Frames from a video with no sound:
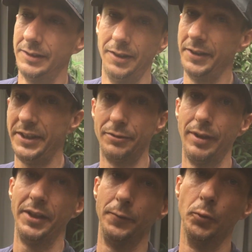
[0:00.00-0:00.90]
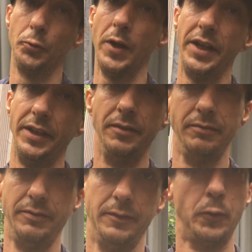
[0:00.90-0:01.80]
I need to raise
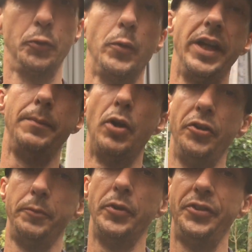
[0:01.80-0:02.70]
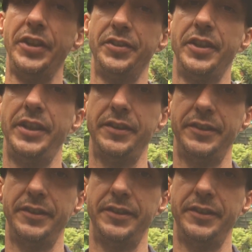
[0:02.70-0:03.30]
420 minus my 60,